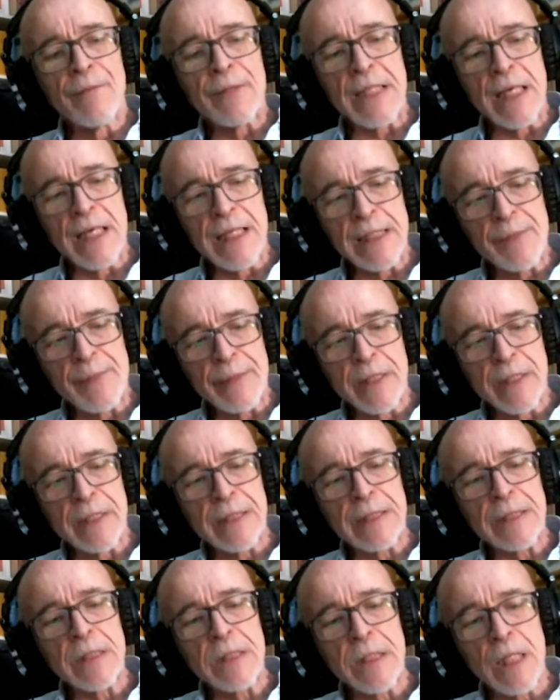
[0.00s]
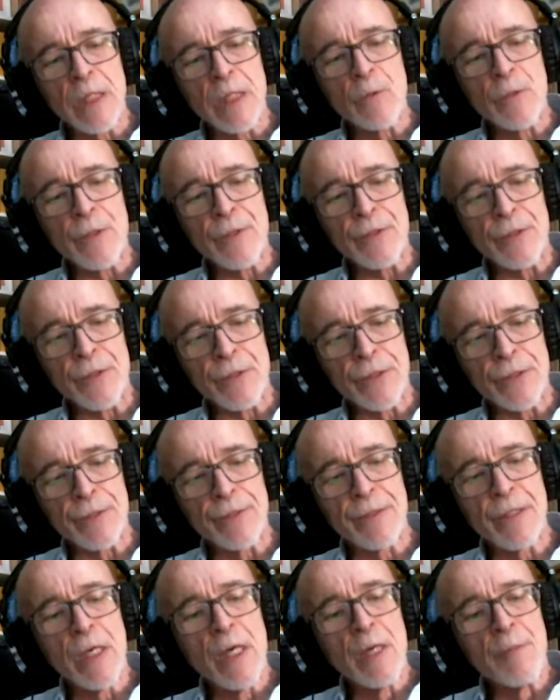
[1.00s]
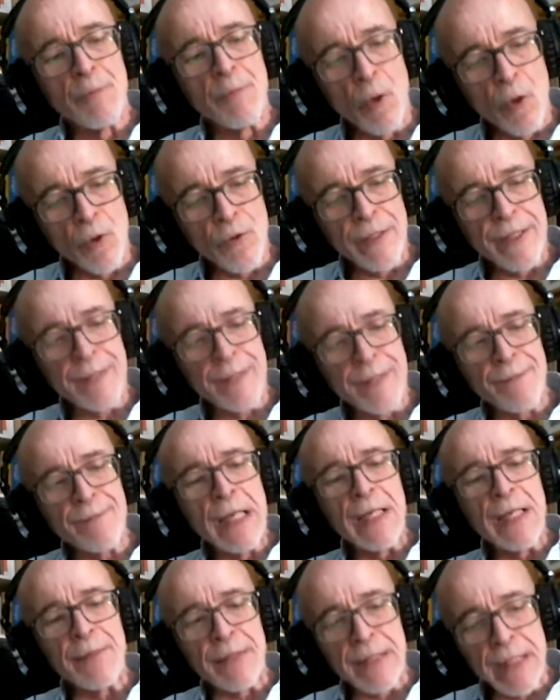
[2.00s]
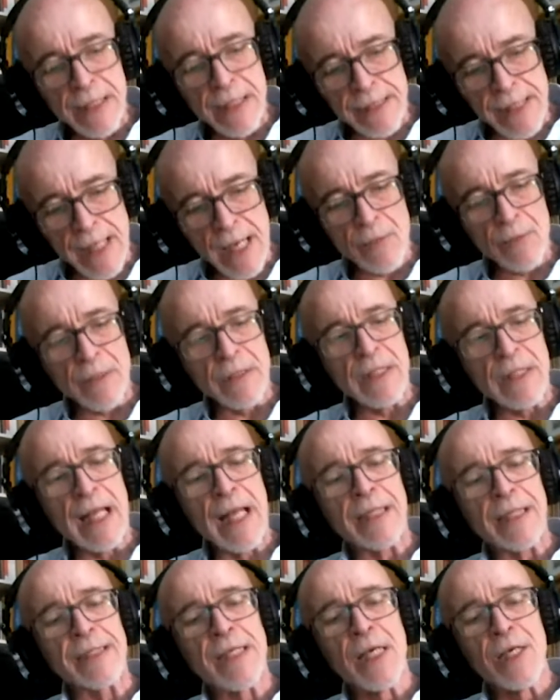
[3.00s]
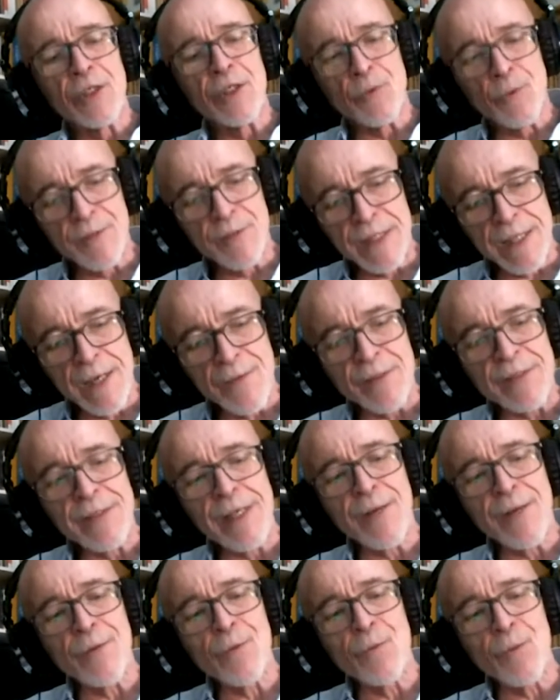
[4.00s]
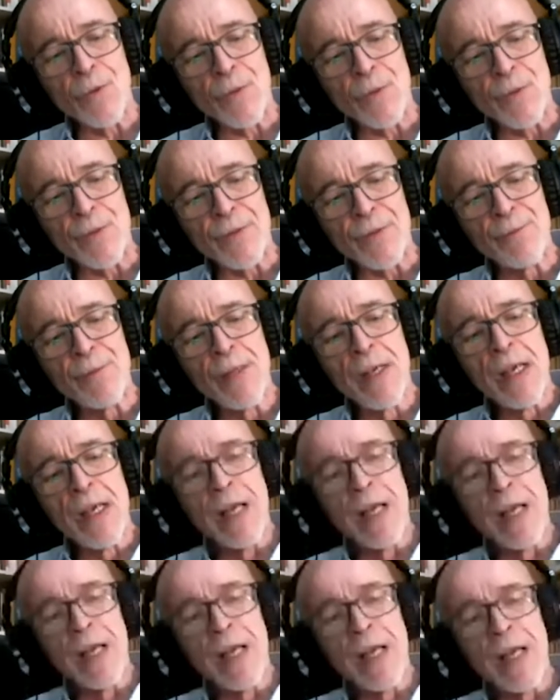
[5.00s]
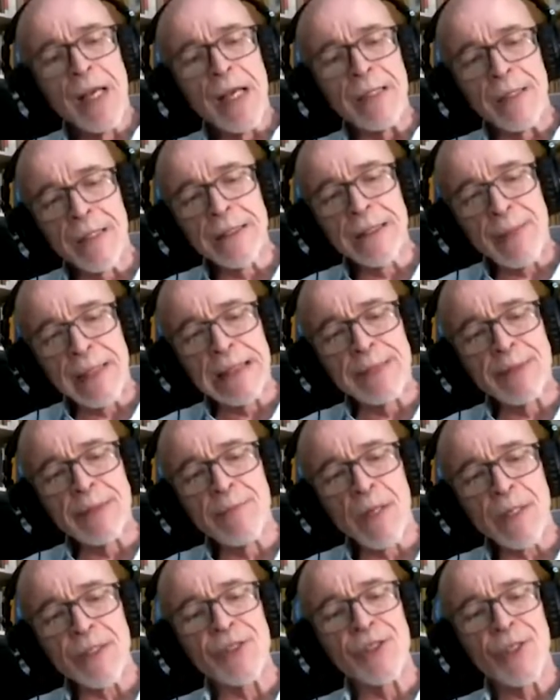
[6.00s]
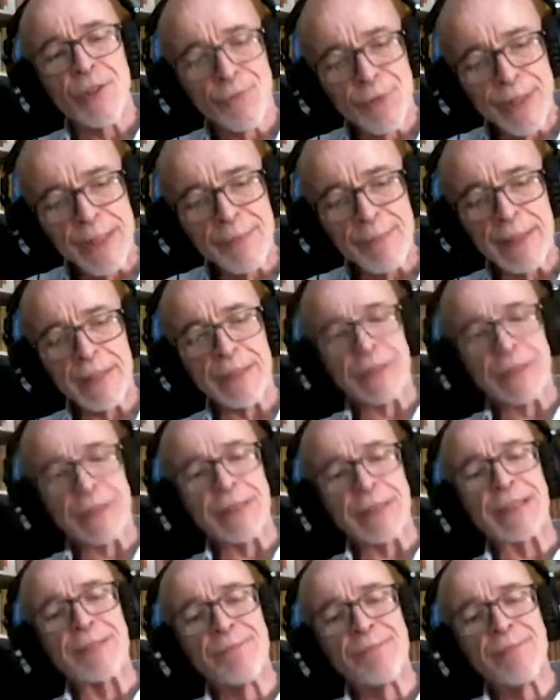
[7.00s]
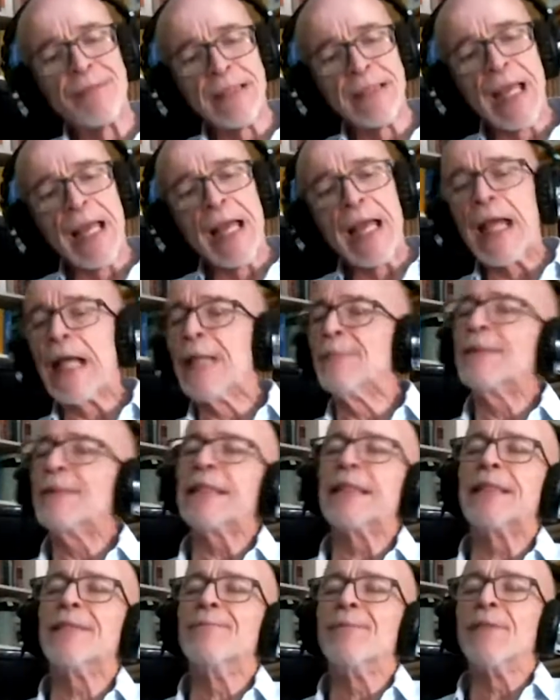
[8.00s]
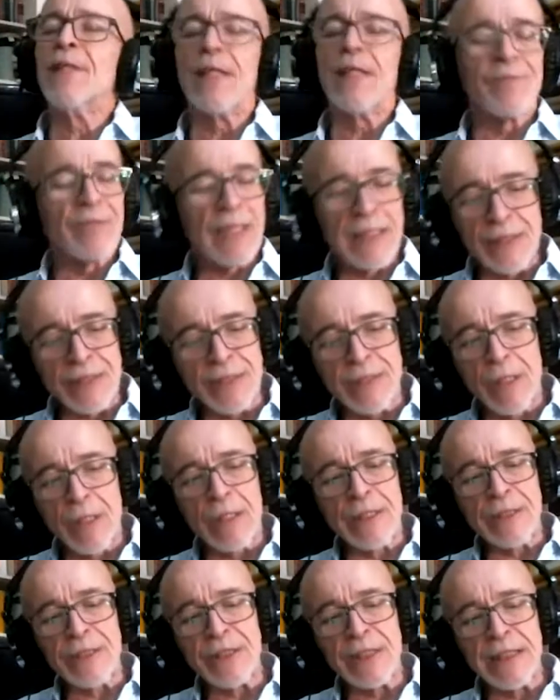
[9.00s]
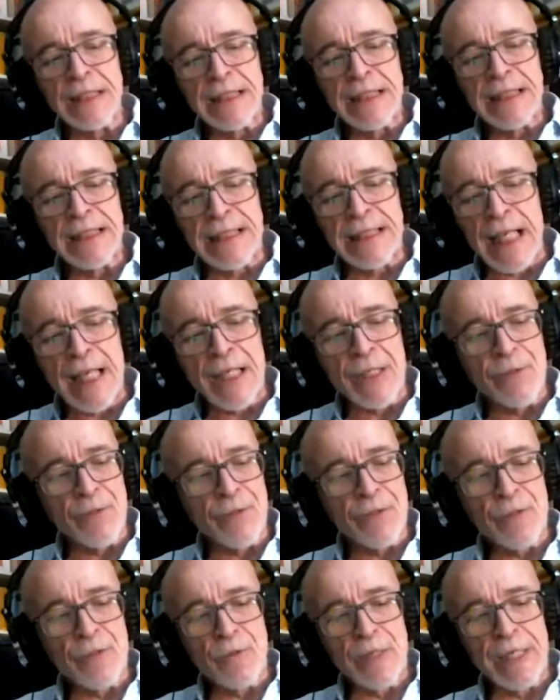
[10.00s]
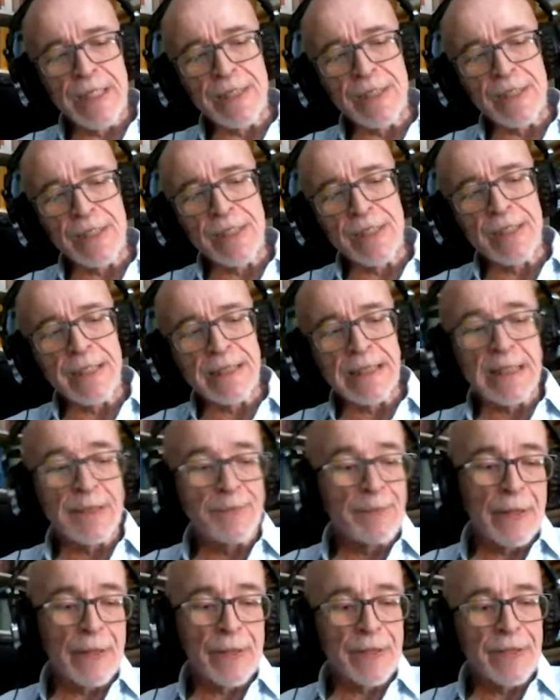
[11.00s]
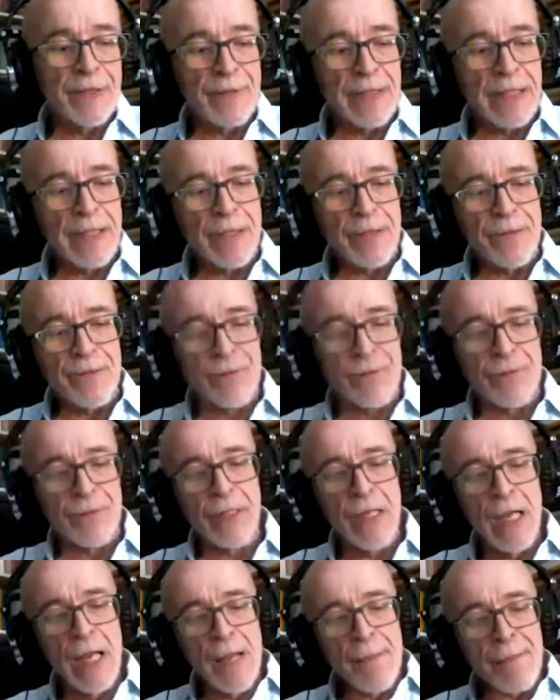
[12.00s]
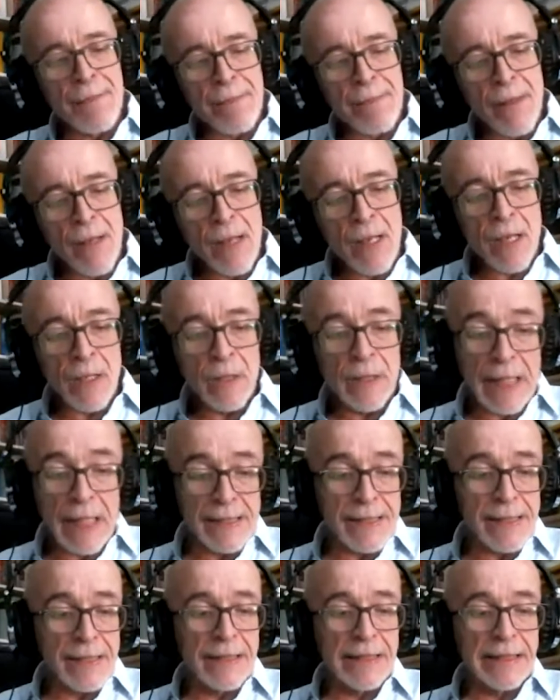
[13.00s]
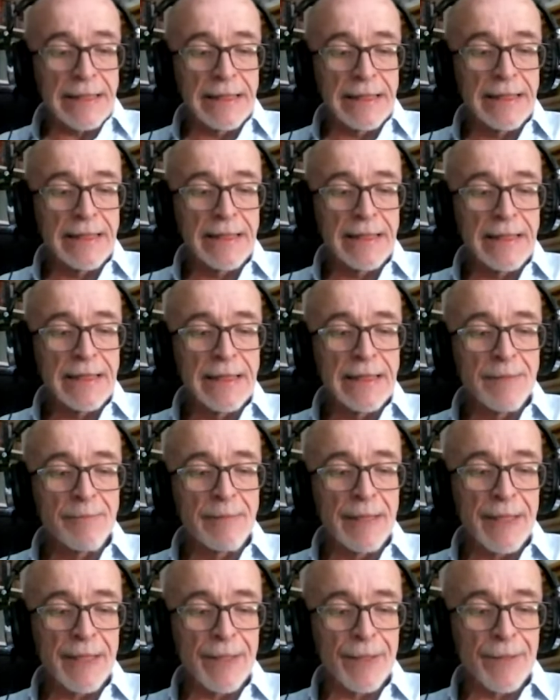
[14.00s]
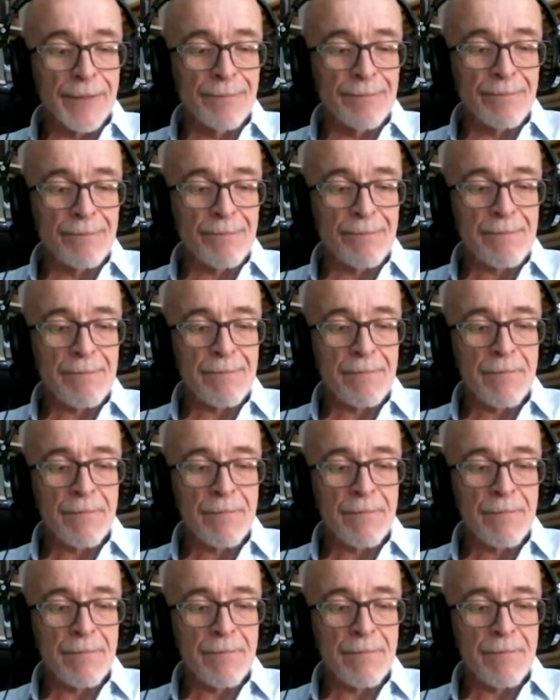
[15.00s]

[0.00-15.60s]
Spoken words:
Now the tide's begun its clockwork turn, pouring in the day's hourglass toward the other side of the world, and our dependable marsh reappears, empty of that starched and angular grace that spirited the ether, lessened, but here.